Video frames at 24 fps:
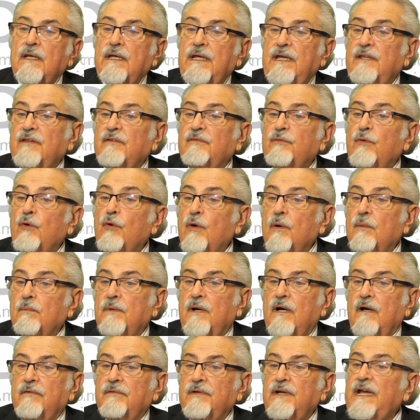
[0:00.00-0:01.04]
in the form
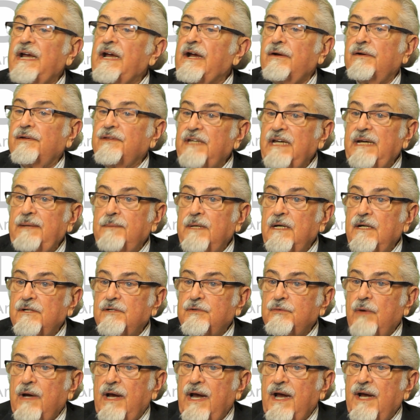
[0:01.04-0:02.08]
of an
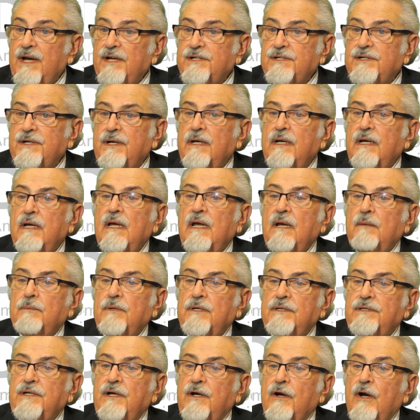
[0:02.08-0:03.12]
erythematous rash,
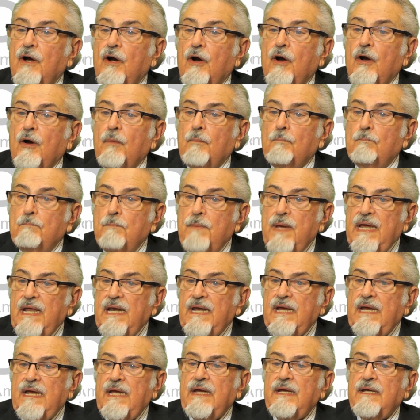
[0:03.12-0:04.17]
but there are
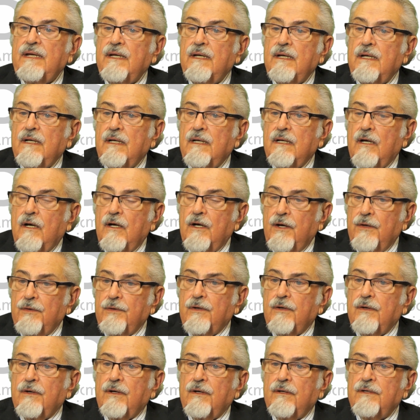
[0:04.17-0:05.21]
many
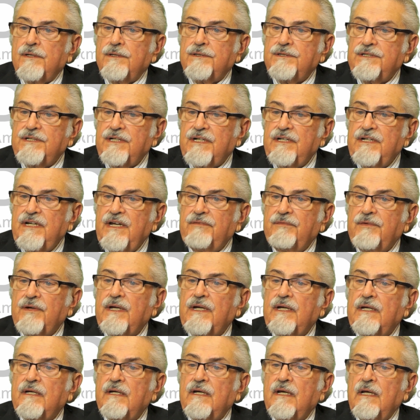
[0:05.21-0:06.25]
other
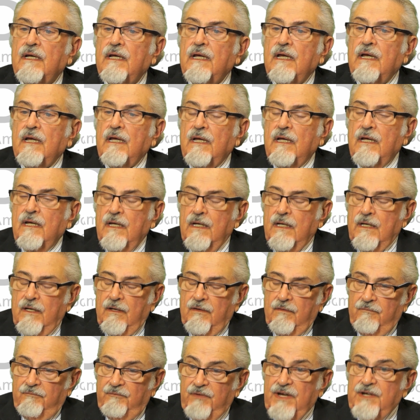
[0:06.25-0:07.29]
significant
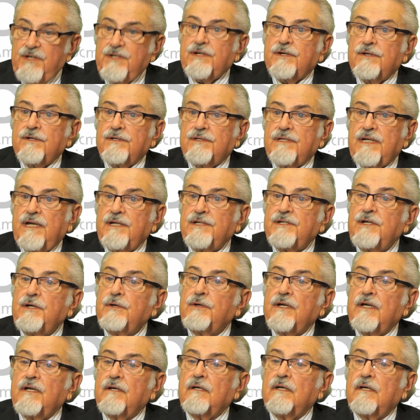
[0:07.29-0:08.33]
features that you
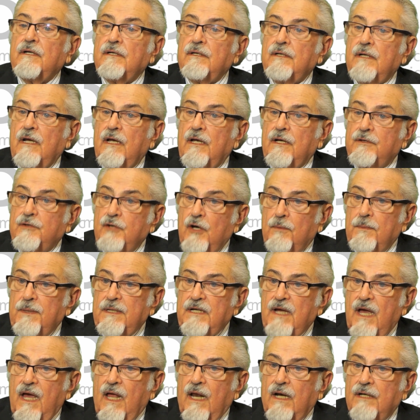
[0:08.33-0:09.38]
can, a
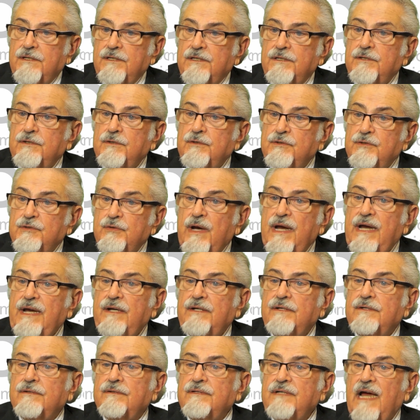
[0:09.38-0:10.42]
dermatologist who's
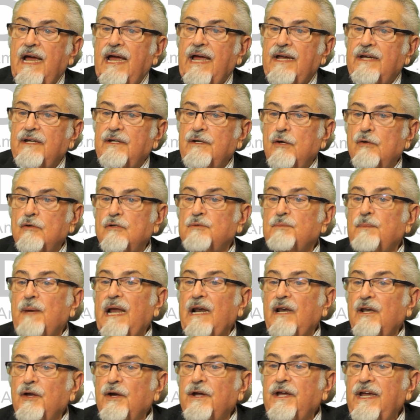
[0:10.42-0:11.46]
trained to diagnose by
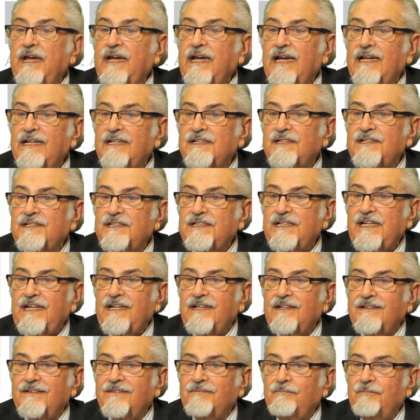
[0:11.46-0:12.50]
looking at the
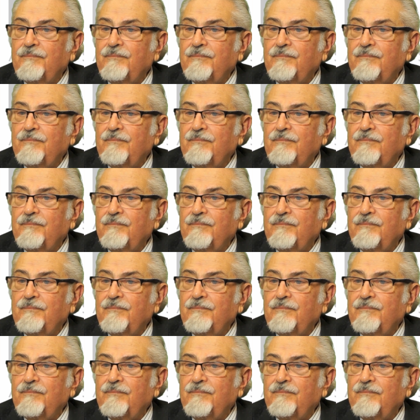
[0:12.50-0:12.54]
skin.